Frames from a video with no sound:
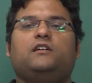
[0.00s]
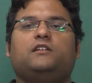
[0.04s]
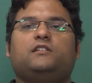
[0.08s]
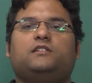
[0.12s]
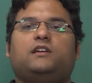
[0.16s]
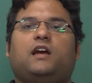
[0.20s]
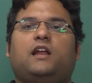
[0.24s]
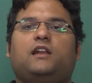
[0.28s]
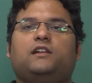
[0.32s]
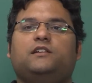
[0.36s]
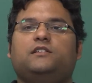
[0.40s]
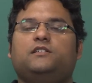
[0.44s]

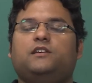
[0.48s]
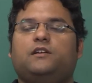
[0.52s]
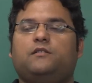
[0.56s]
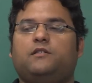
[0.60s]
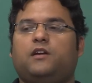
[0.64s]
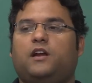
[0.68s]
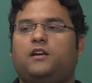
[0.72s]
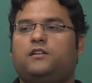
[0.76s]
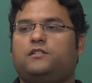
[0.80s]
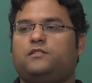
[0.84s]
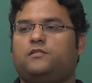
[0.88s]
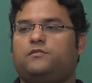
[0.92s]
challenging,
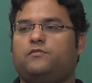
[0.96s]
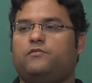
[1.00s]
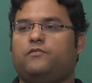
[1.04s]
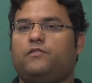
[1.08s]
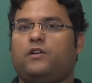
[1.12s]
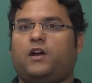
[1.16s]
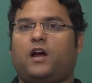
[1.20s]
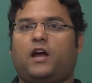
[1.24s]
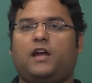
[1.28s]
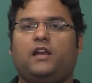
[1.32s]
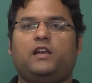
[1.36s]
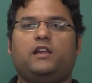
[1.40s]
and
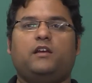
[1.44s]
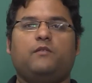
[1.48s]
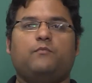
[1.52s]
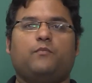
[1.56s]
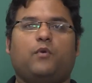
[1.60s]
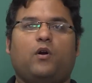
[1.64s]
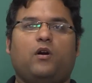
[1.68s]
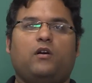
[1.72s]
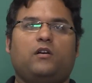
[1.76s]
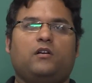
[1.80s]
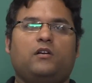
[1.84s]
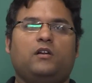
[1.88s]
it's highly
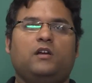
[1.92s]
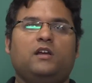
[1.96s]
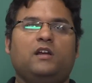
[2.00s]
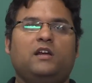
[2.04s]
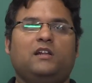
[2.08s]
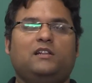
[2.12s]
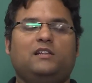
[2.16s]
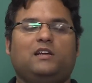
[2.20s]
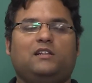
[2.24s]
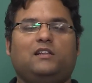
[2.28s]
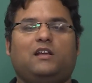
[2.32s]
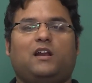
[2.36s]
important
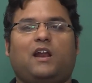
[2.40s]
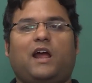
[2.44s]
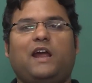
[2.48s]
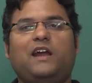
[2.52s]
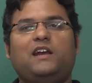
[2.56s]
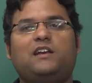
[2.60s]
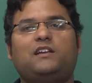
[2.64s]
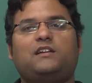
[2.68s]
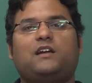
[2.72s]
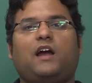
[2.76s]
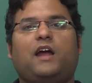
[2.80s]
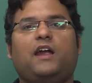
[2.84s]
that the
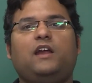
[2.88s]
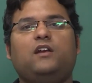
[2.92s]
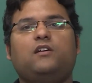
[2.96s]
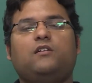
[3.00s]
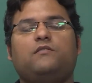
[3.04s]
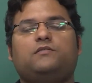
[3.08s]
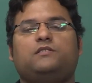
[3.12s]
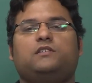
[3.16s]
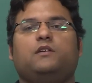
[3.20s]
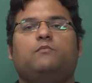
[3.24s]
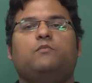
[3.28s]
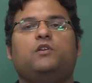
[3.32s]
right kind of
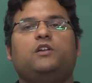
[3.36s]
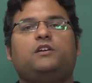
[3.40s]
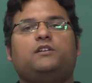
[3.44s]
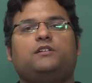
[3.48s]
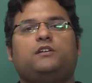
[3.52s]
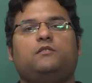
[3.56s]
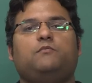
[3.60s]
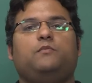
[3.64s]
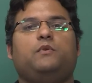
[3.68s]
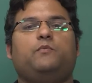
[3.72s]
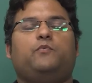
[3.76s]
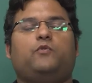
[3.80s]

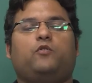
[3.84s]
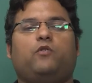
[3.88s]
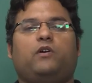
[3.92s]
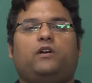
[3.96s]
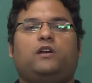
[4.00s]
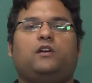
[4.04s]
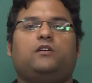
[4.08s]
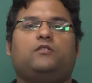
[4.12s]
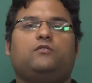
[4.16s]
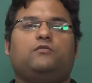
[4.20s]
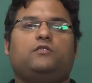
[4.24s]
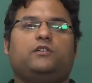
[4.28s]
stimulation be
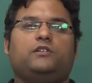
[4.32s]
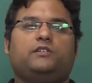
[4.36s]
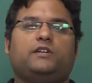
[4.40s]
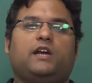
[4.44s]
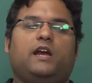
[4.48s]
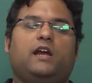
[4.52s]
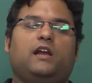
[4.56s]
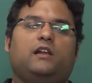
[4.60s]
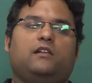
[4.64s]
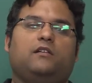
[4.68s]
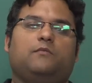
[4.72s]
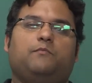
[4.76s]
provided to the
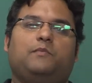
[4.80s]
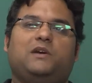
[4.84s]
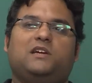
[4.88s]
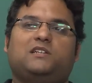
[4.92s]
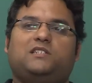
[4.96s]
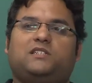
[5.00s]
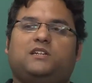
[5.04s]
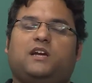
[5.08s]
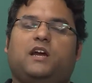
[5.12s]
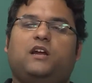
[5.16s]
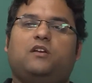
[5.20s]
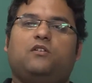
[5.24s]
child, the
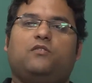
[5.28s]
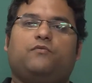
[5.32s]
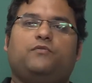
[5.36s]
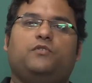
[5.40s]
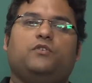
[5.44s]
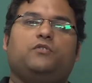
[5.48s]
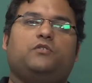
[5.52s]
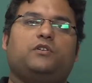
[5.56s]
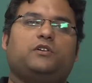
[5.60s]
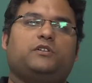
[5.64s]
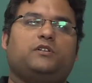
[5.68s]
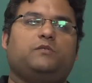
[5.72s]
best kind of
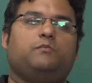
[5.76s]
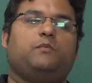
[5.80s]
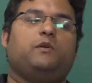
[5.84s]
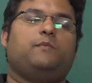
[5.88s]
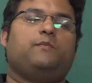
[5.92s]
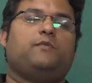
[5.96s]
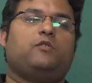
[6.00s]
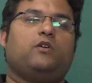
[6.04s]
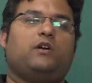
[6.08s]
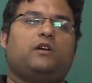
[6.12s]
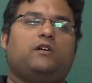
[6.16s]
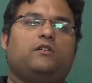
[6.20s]
nutrition be
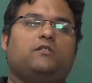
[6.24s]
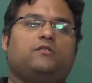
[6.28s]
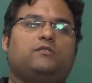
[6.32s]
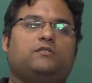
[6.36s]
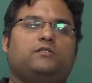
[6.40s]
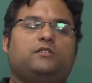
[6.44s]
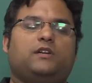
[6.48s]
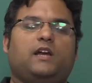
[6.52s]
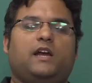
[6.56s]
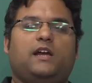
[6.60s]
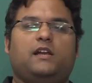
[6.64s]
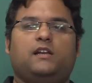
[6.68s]
provided to the
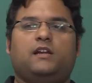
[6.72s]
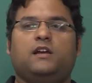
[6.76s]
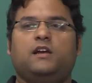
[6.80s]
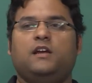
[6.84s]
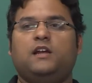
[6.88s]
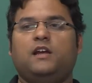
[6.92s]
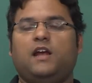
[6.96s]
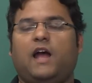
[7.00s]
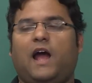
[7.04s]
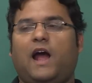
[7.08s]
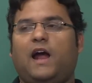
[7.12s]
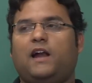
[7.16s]
child,
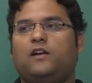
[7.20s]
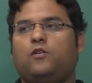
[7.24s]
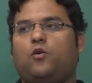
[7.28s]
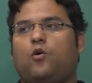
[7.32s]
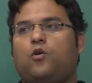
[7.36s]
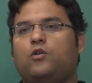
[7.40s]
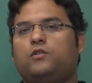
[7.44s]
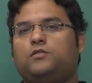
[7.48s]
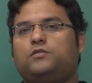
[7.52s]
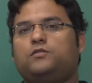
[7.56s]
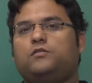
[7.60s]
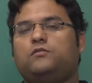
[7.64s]
and
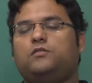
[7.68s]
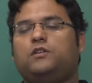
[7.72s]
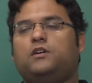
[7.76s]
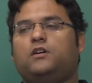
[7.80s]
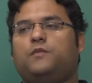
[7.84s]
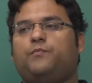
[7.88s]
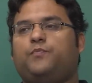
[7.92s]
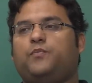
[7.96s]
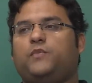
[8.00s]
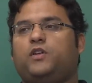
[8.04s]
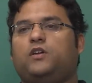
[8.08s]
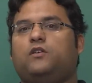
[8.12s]
also the
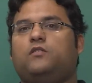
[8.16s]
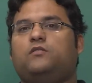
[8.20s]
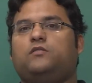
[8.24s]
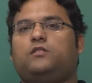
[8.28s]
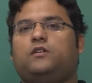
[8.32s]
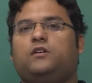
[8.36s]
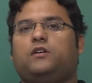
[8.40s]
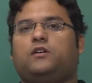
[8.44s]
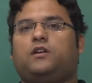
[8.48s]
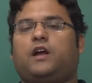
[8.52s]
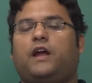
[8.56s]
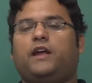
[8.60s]

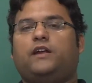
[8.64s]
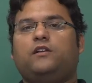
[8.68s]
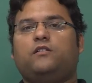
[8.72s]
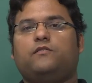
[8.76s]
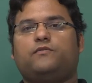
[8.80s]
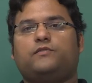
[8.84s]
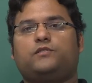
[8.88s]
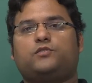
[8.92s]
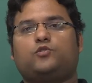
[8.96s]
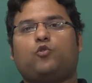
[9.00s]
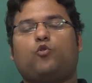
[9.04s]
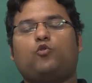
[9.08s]
the kind of
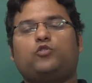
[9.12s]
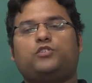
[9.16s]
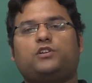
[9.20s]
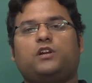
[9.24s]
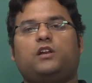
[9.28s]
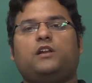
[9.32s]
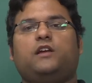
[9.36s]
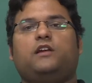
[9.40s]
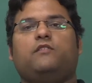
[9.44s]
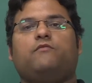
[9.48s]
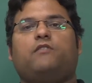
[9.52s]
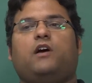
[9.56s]
social
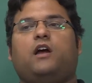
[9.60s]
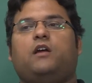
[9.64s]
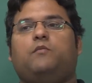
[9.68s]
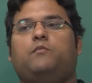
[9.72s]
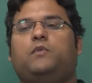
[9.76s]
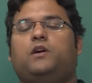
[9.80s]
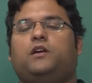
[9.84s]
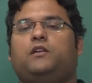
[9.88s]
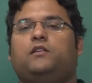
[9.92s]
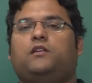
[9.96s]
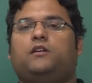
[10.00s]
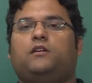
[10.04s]

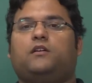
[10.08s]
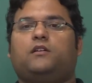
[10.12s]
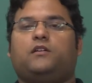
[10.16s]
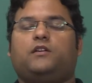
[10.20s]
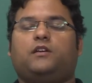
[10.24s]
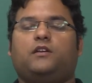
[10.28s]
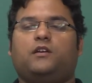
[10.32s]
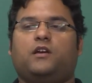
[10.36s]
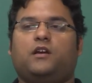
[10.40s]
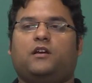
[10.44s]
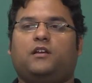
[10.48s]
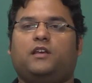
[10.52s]
environment, the
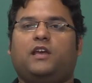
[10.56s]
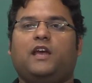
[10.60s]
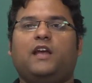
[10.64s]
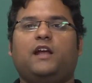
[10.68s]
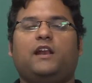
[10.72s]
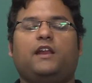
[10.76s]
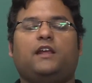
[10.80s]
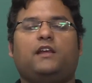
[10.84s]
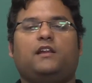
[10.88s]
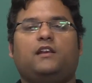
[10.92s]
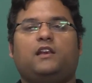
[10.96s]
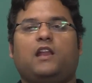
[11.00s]

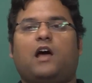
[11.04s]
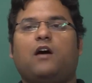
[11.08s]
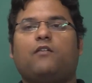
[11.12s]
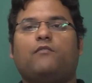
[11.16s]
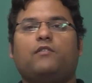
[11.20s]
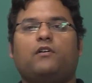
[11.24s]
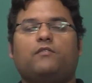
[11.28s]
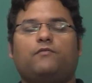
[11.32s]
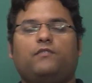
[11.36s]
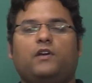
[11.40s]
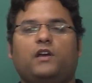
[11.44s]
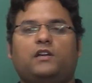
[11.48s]
caring, love,
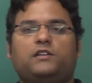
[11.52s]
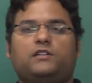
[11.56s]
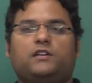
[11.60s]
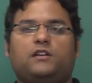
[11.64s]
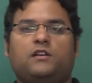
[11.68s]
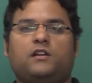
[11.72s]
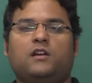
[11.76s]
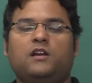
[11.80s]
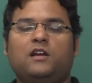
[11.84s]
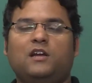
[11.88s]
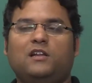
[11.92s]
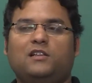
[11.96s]
affection
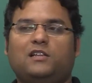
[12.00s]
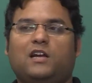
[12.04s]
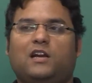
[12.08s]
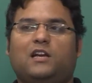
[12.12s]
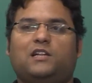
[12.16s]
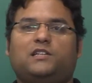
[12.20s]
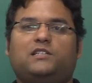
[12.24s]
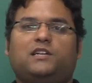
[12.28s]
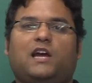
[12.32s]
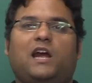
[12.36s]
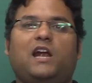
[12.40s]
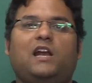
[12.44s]
that the
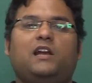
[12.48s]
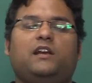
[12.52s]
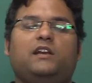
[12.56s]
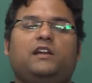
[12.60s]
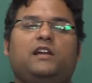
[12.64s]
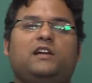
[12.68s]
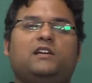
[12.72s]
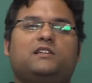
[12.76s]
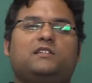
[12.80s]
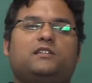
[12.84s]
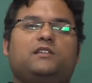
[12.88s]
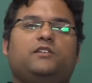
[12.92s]
child
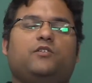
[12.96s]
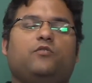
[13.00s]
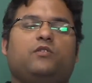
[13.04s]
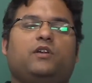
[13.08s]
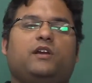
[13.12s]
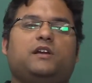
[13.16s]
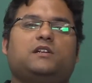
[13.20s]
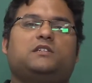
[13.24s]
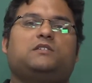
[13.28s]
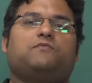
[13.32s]
needs during its